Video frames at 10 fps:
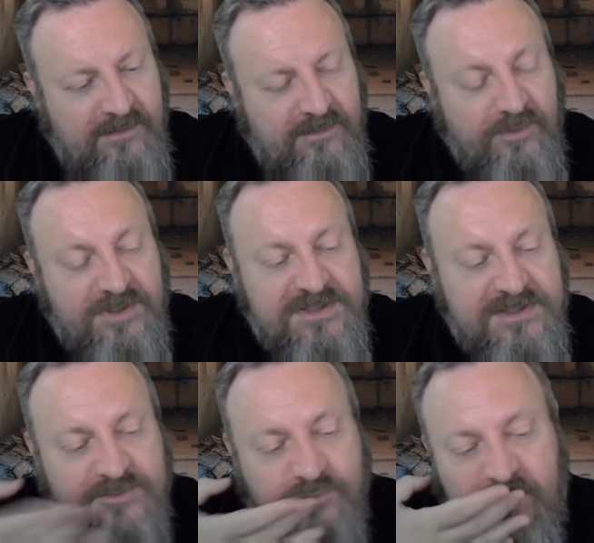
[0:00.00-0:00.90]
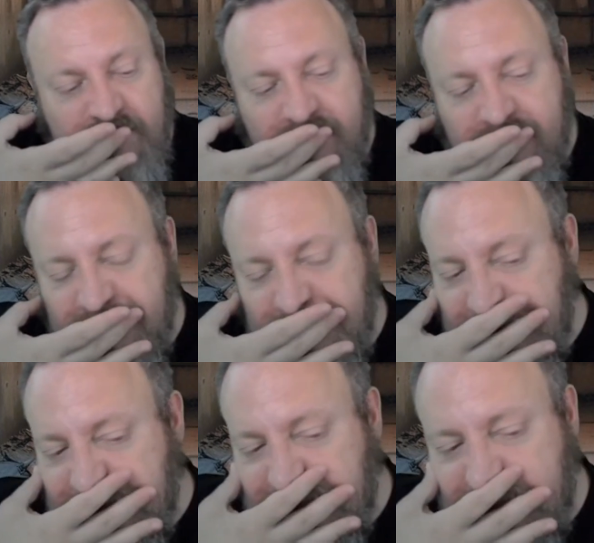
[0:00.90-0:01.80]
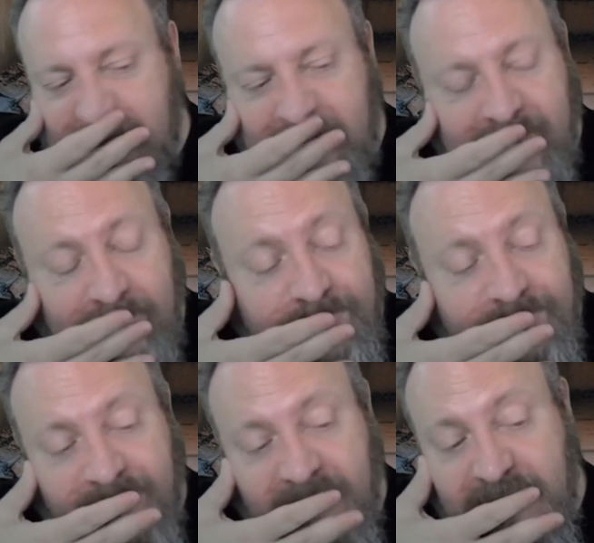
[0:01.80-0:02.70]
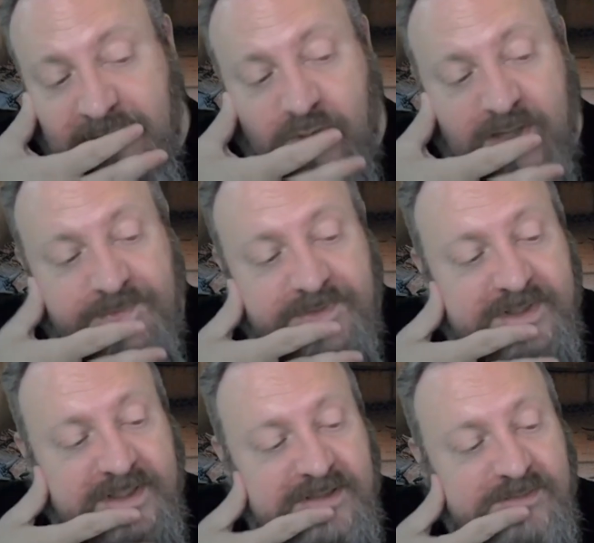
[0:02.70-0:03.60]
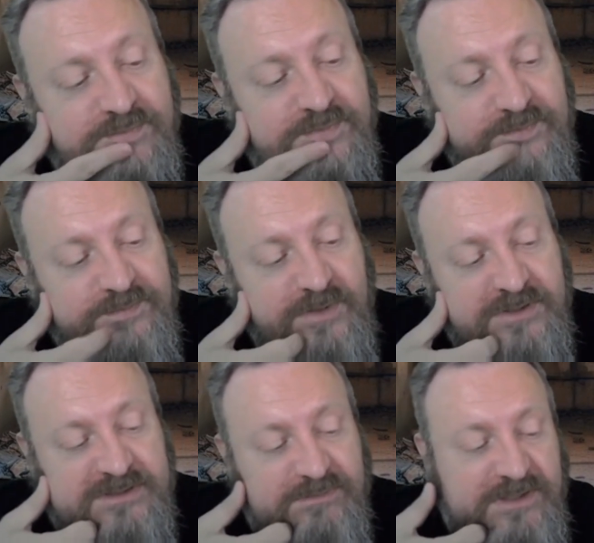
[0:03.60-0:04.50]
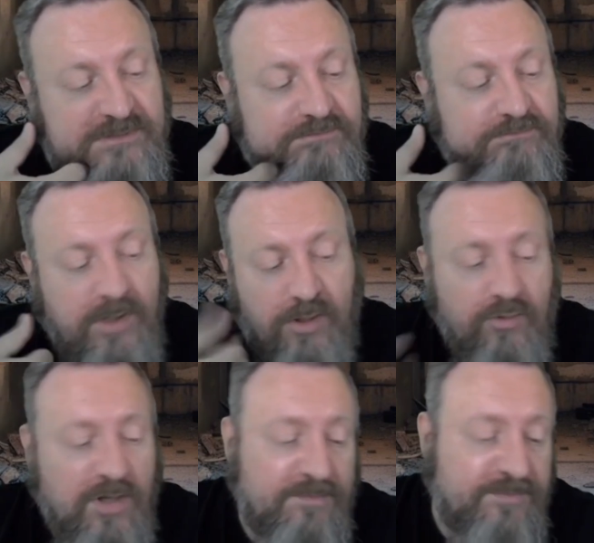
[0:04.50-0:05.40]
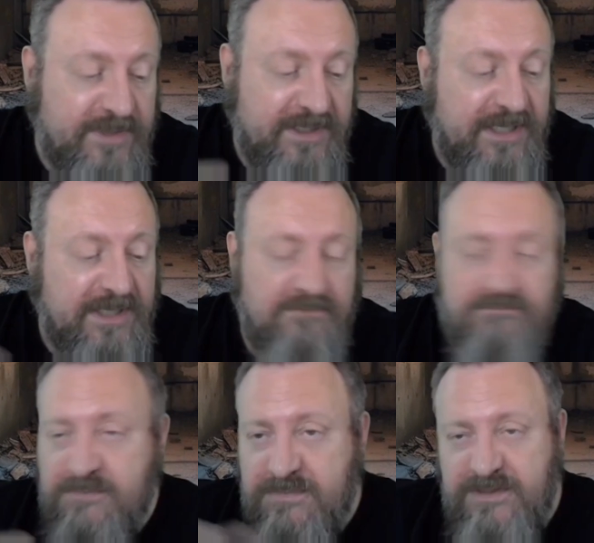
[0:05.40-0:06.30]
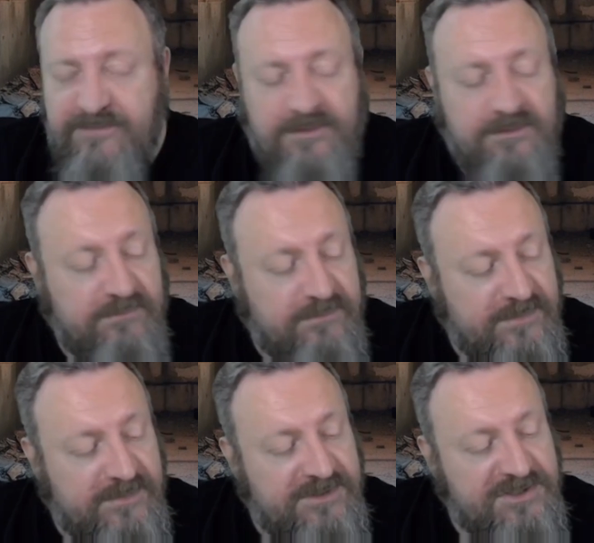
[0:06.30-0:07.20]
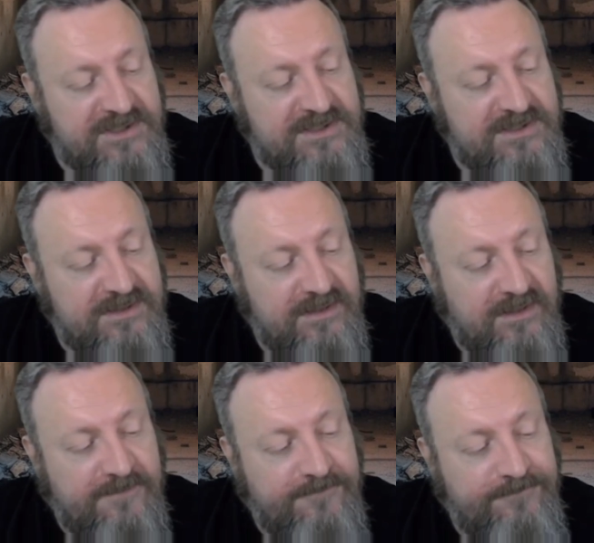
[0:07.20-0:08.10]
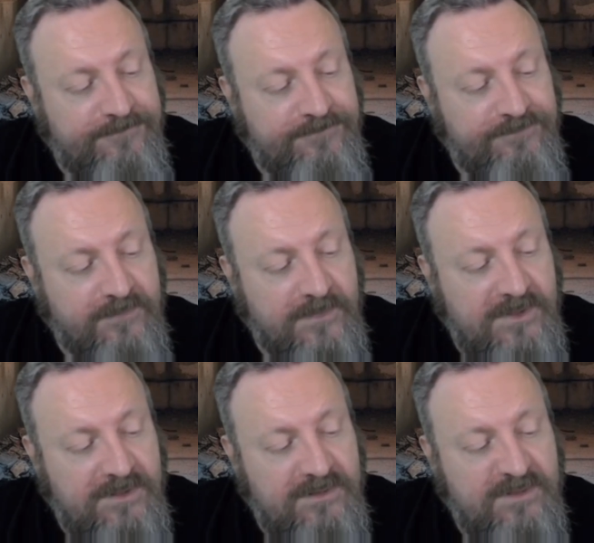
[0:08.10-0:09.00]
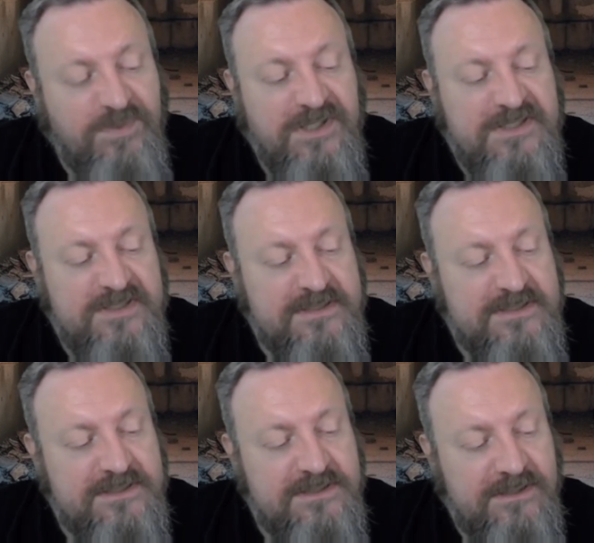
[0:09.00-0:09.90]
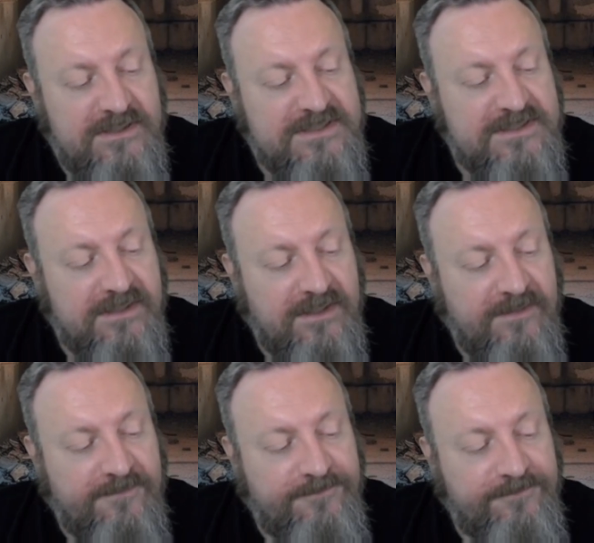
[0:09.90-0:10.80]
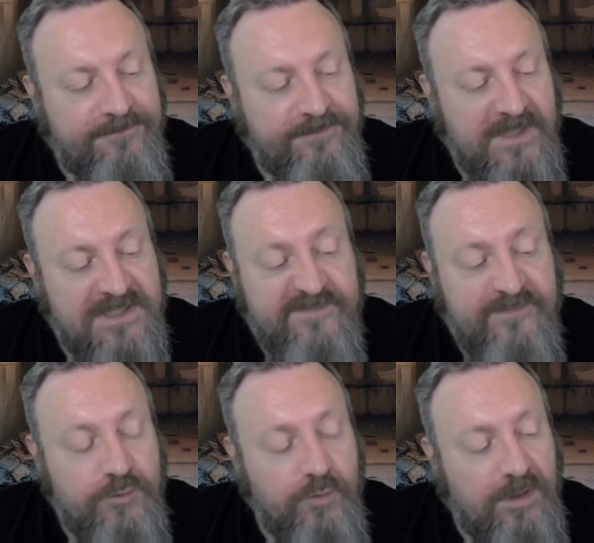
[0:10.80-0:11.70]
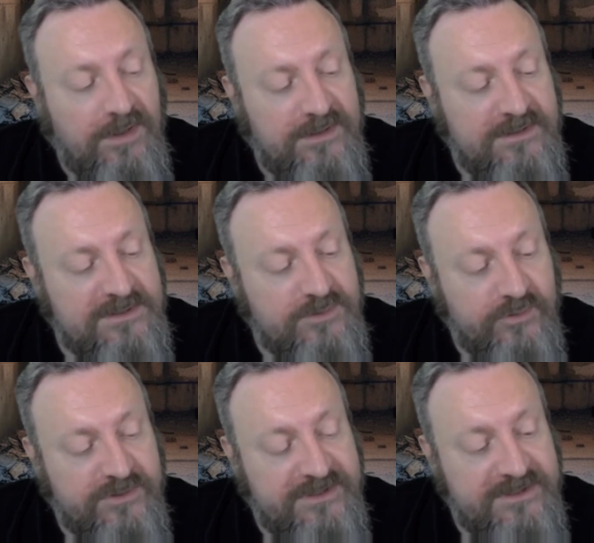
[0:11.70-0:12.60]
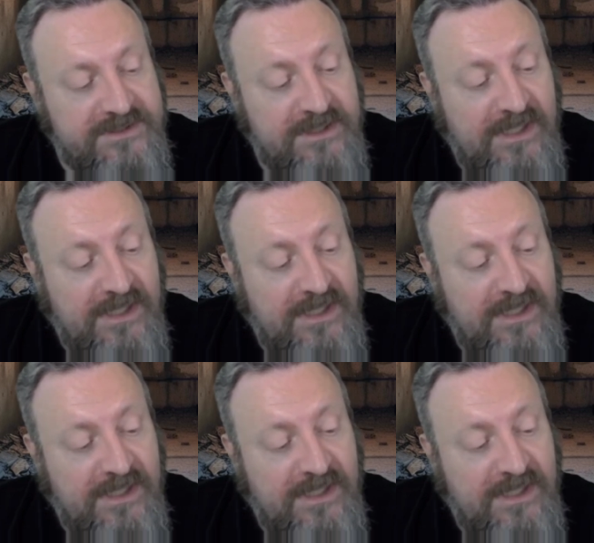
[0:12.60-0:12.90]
which is weird in a weapon that can possibly blow up again if it just depletes its fuel sources.